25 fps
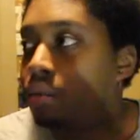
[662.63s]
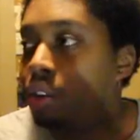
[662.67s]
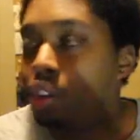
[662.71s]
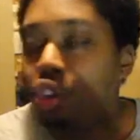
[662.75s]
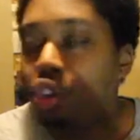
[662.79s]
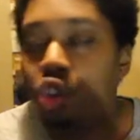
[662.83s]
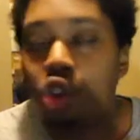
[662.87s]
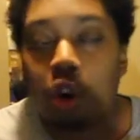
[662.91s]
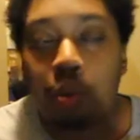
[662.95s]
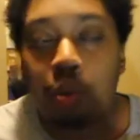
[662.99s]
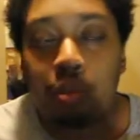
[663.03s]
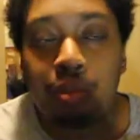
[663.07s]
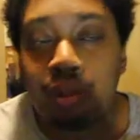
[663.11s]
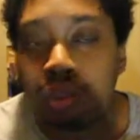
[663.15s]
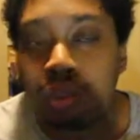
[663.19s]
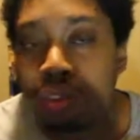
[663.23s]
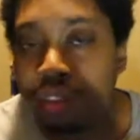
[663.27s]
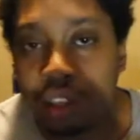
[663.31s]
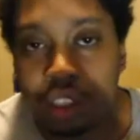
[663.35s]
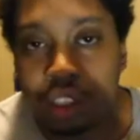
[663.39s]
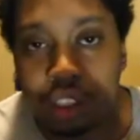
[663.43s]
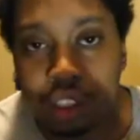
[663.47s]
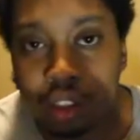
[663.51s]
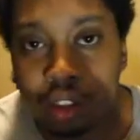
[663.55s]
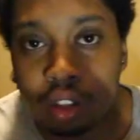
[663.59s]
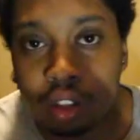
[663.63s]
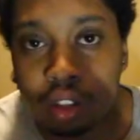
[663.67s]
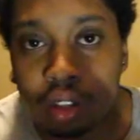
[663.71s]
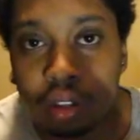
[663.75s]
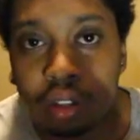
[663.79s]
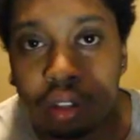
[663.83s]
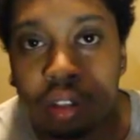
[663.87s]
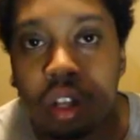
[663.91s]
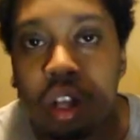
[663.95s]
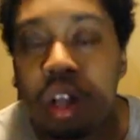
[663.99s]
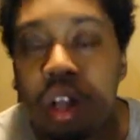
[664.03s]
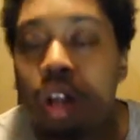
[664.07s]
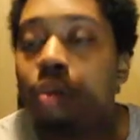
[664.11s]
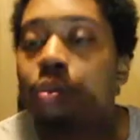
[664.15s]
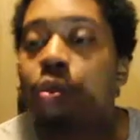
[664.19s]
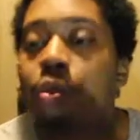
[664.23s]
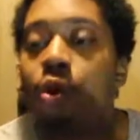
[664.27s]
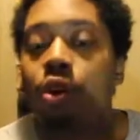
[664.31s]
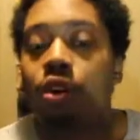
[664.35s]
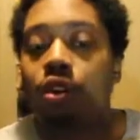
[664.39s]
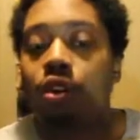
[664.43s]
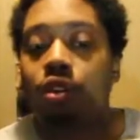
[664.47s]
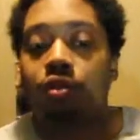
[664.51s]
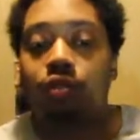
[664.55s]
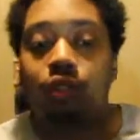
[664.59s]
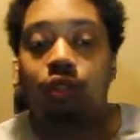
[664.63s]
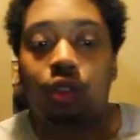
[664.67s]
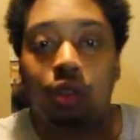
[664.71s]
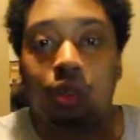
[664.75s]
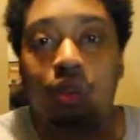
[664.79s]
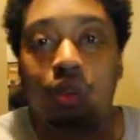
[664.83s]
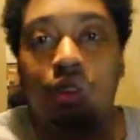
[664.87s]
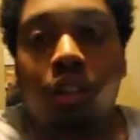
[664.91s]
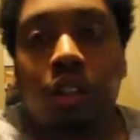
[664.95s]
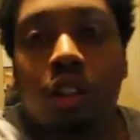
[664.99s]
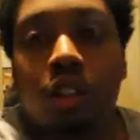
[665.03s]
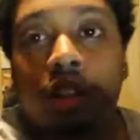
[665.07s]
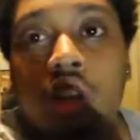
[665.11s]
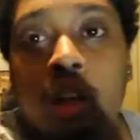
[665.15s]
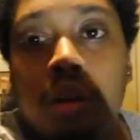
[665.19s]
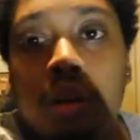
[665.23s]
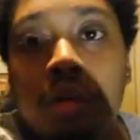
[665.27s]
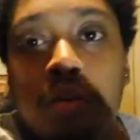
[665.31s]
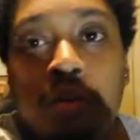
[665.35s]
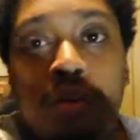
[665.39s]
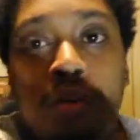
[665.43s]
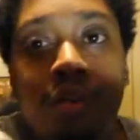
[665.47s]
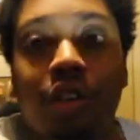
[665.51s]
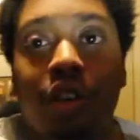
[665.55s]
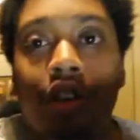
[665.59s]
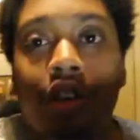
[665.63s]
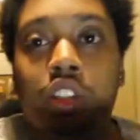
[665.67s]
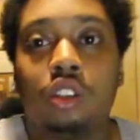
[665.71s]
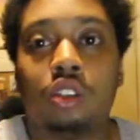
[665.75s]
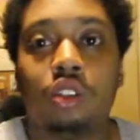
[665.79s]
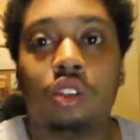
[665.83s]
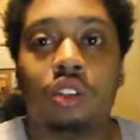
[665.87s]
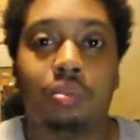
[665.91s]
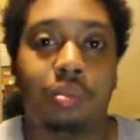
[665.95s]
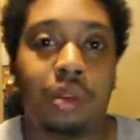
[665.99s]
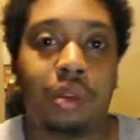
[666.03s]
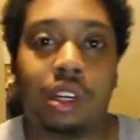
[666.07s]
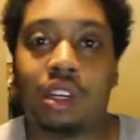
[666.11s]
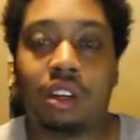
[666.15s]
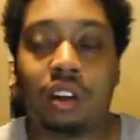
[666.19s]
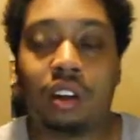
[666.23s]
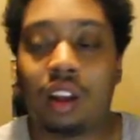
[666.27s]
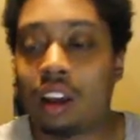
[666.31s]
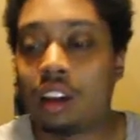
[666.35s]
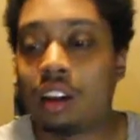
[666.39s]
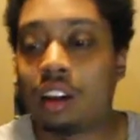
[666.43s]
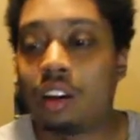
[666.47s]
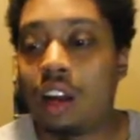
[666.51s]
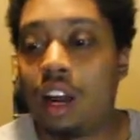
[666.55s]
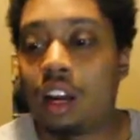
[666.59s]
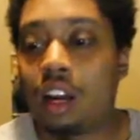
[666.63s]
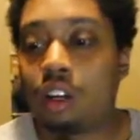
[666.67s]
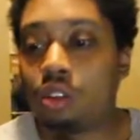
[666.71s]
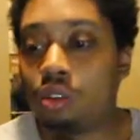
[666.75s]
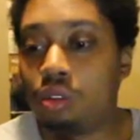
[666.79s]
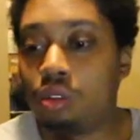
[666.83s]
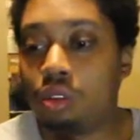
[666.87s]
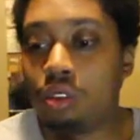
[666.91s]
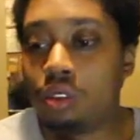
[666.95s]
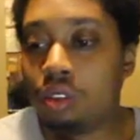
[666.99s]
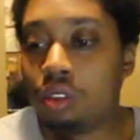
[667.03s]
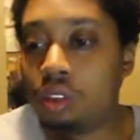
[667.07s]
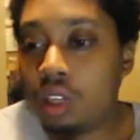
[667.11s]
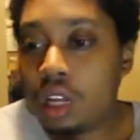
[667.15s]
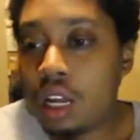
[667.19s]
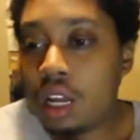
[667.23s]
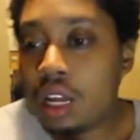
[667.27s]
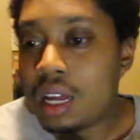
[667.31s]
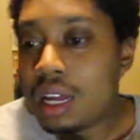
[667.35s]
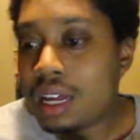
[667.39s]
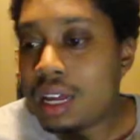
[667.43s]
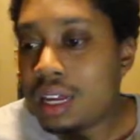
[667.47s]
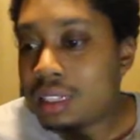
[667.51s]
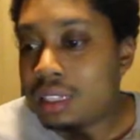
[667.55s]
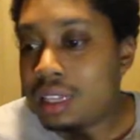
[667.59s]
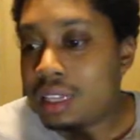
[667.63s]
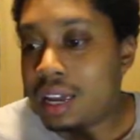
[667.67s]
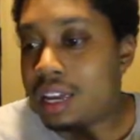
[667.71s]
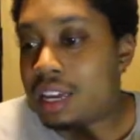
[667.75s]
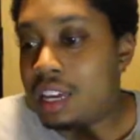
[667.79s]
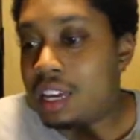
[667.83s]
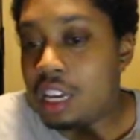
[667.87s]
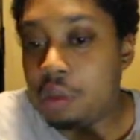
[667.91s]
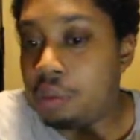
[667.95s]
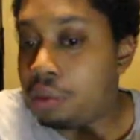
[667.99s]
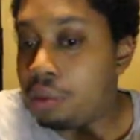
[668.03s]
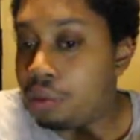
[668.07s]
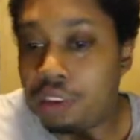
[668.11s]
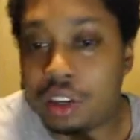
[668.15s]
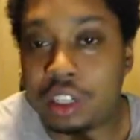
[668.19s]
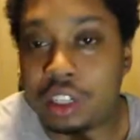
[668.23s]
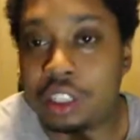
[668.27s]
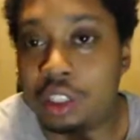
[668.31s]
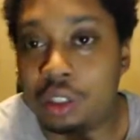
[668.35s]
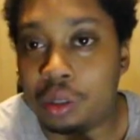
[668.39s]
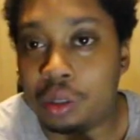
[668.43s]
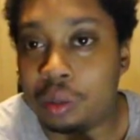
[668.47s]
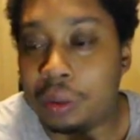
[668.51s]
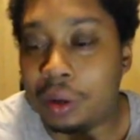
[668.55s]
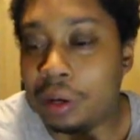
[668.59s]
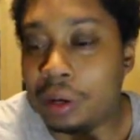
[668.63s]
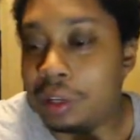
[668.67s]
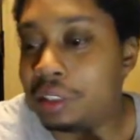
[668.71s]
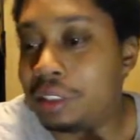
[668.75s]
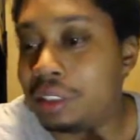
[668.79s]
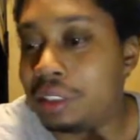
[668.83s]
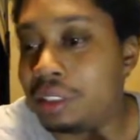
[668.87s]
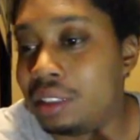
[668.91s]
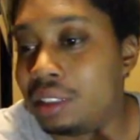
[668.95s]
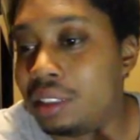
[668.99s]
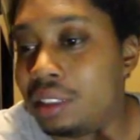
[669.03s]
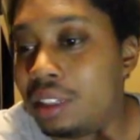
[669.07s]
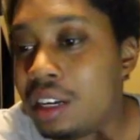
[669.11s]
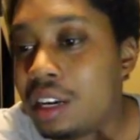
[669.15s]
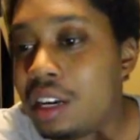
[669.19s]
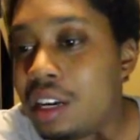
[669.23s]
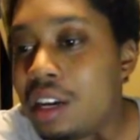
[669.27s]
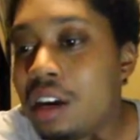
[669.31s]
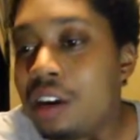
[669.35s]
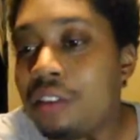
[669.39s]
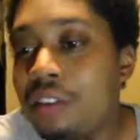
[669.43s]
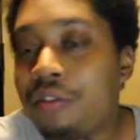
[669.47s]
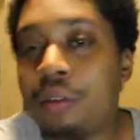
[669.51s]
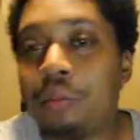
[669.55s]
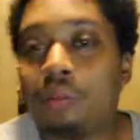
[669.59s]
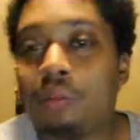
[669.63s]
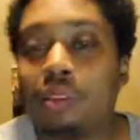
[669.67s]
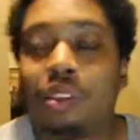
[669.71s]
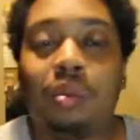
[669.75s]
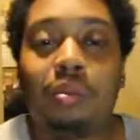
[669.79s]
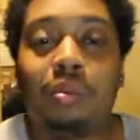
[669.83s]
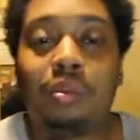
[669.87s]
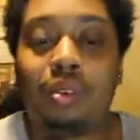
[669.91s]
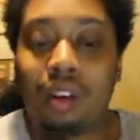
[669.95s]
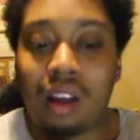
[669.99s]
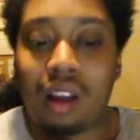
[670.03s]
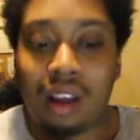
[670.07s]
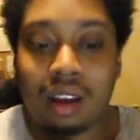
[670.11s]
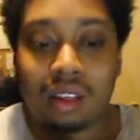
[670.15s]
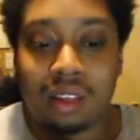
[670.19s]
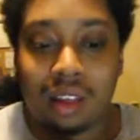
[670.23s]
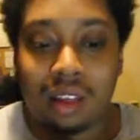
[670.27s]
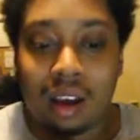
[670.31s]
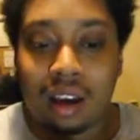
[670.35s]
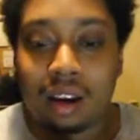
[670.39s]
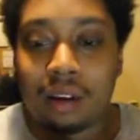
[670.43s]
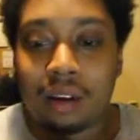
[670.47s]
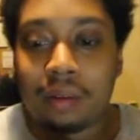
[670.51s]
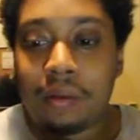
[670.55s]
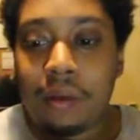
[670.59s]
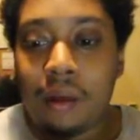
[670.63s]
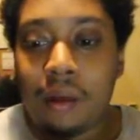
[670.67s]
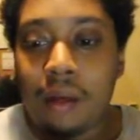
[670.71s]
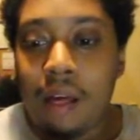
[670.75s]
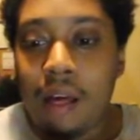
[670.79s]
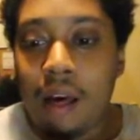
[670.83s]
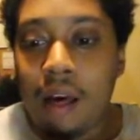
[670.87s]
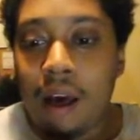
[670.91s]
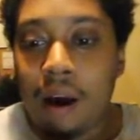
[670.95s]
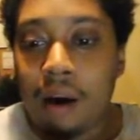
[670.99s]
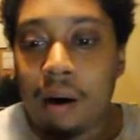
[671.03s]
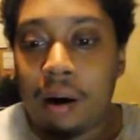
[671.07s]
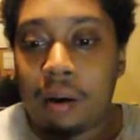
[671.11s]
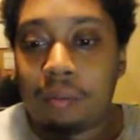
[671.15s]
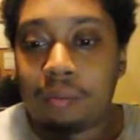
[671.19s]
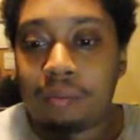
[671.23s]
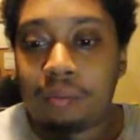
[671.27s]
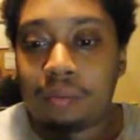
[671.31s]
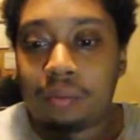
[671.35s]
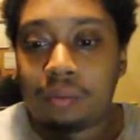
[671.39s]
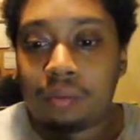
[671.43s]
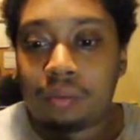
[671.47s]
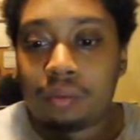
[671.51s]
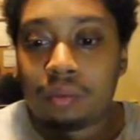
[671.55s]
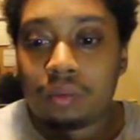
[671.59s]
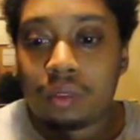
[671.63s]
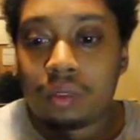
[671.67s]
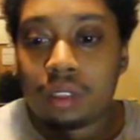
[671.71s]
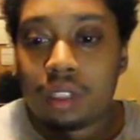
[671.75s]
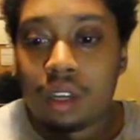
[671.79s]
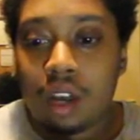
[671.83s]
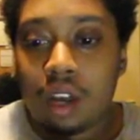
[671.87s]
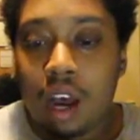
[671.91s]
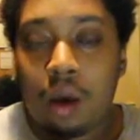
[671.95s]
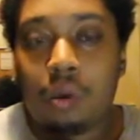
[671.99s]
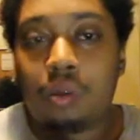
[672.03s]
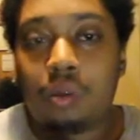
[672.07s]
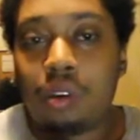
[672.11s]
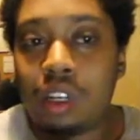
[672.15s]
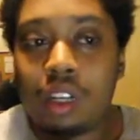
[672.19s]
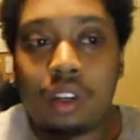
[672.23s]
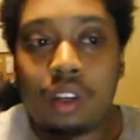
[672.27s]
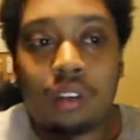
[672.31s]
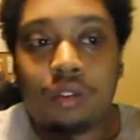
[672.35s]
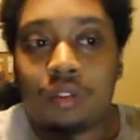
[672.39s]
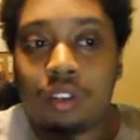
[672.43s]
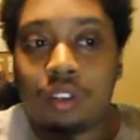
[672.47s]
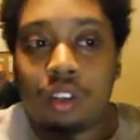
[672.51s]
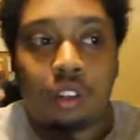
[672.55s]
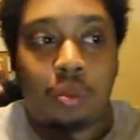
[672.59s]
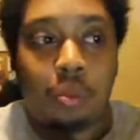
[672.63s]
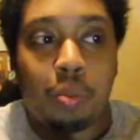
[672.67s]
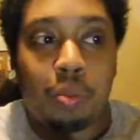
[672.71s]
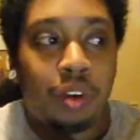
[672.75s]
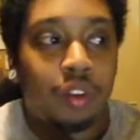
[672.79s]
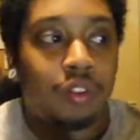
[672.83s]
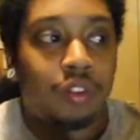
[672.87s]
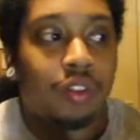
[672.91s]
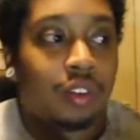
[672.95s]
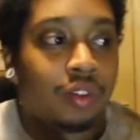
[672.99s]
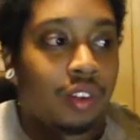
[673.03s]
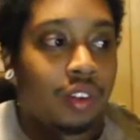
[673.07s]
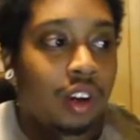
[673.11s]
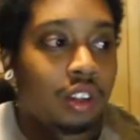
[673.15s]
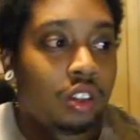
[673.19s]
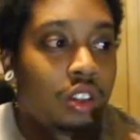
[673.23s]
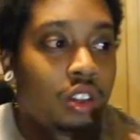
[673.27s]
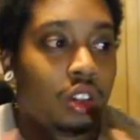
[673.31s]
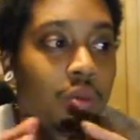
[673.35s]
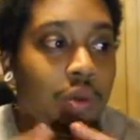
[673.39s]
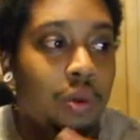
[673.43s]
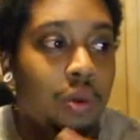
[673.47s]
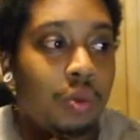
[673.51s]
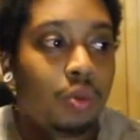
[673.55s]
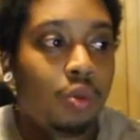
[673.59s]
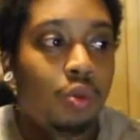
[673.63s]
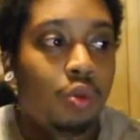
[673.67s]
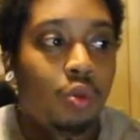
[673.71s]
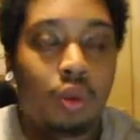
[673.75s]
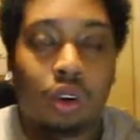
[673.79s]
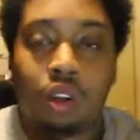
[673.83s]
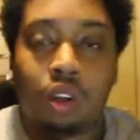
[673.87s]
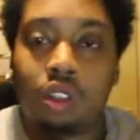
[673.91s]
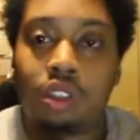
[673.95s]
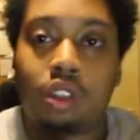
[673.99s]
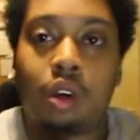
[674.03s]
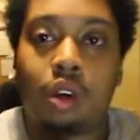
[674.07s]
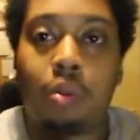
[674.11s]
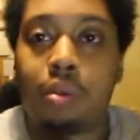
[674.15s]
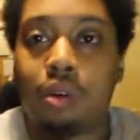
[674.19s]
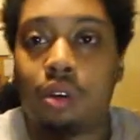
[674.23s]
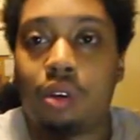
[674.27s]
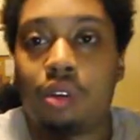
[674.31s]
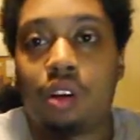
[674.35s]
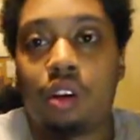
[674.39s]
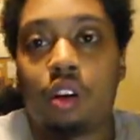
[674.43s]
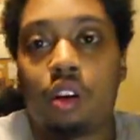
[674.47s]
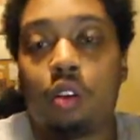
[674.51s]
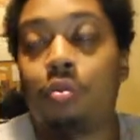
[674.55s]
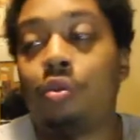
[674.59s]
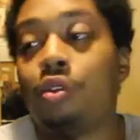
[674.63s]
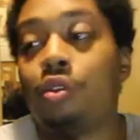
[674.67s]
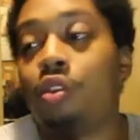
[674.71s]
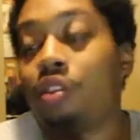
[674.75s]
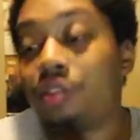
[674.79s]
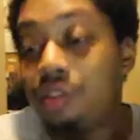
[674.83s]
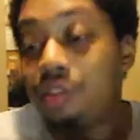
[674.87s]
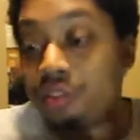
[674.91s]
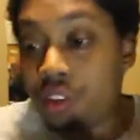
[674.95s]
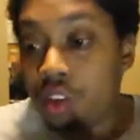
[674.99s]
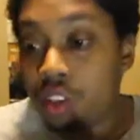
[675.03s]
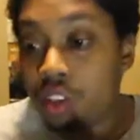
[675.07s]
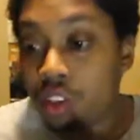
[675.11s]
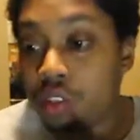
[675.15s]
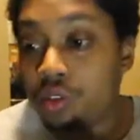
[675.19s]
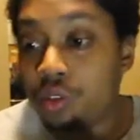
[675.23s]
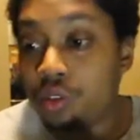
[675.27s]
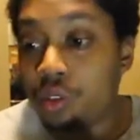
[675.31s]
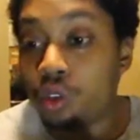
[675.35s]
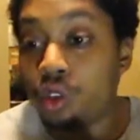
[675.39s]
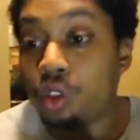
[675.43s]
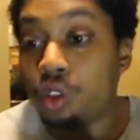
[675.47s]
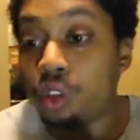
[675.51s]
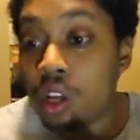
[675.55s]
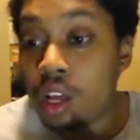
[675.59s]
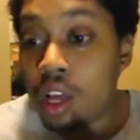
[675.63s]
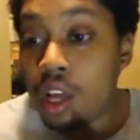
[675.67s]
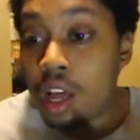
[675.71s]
non-professional point of view, into professional being like an actual techie professional person, from someone like that, I want to give just a bit of advice to the people who want to start building a computer. First of all,